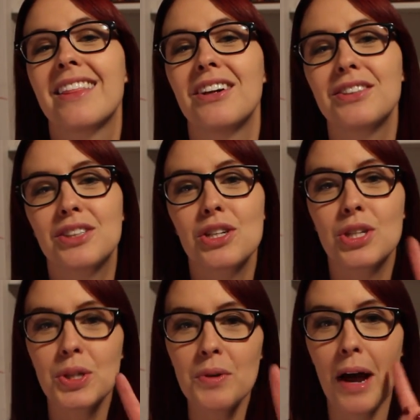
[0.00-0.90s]
there's
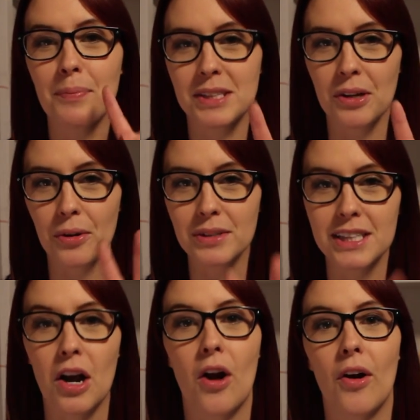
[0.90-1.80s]
2
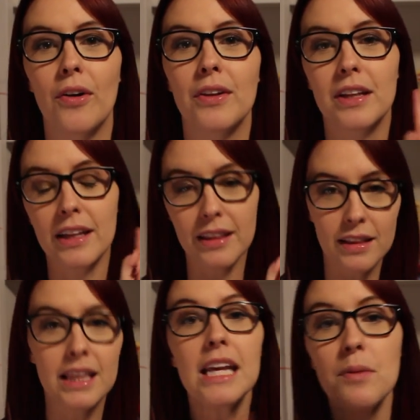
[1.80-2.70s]
episodes that are
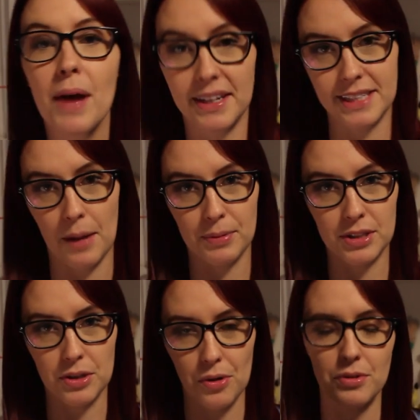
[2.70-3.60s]
the best
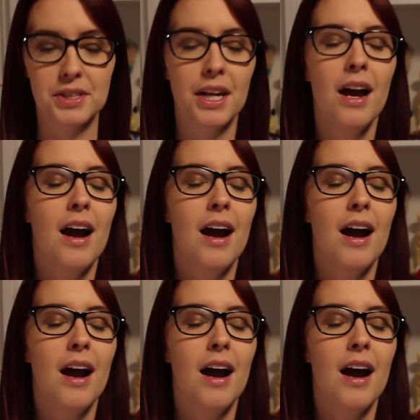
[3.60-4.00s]
episodes.